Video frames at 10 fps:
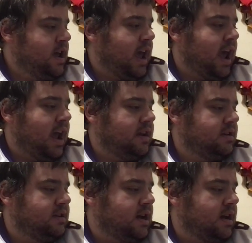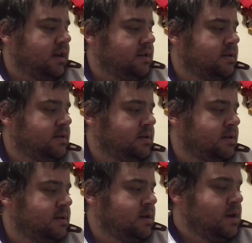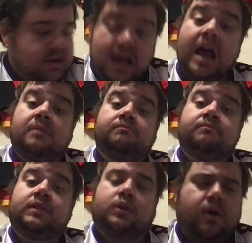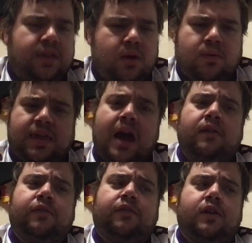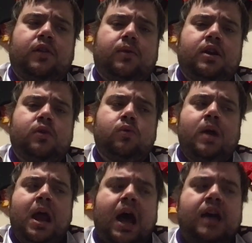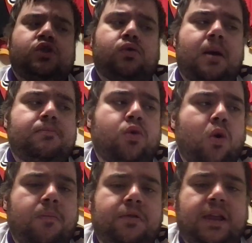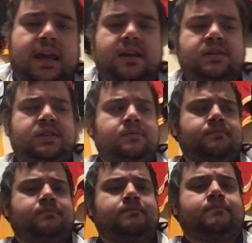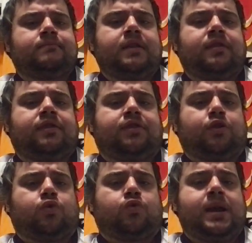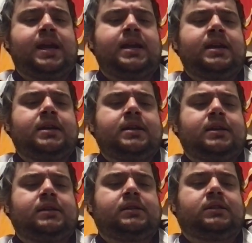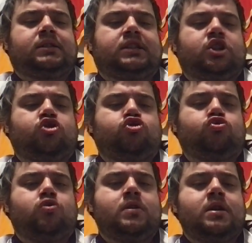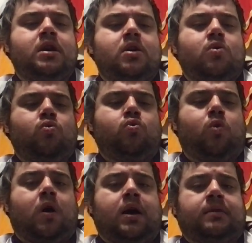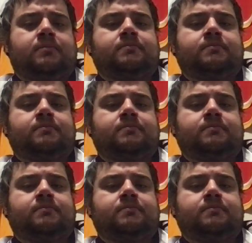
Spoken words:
And, yeah, so I think without further ado, a drum roll, please. 3, 2, 1.